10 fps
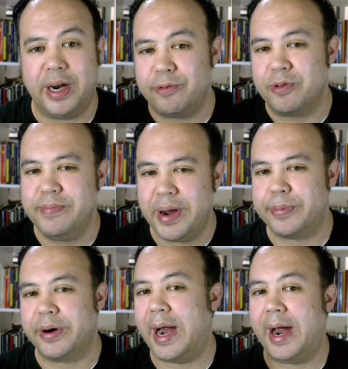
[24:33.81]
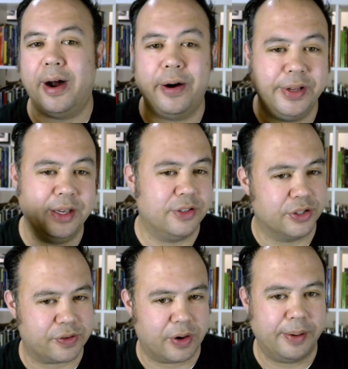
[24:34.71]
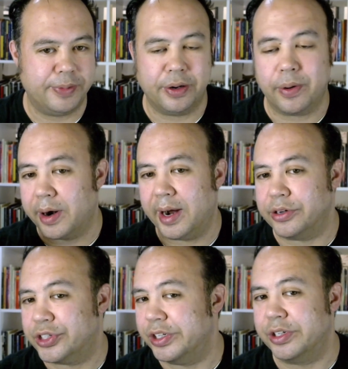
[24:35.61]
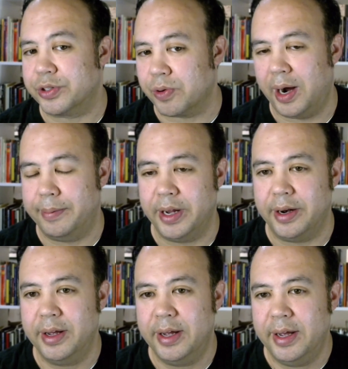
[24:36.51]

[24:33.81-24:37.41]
I remember how he described it or how she described it.